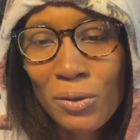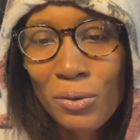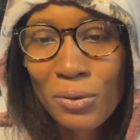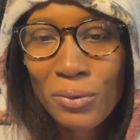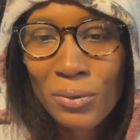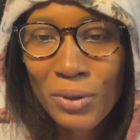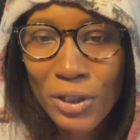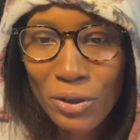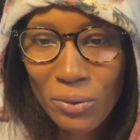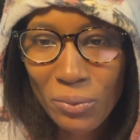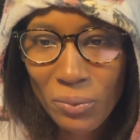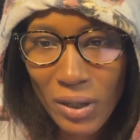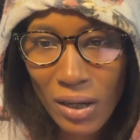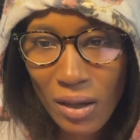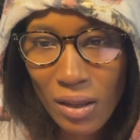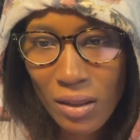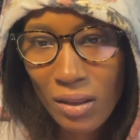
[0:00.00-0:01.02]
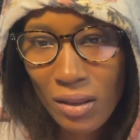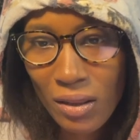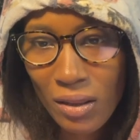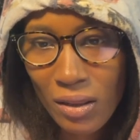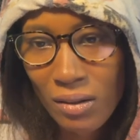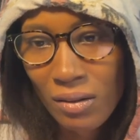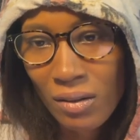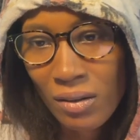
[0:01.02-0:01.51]
Who you're with?
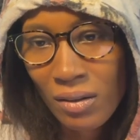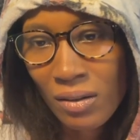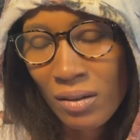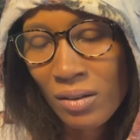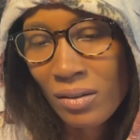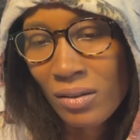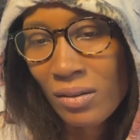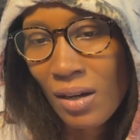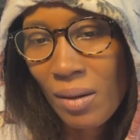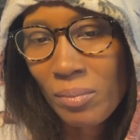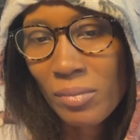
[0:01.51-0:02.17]
I'm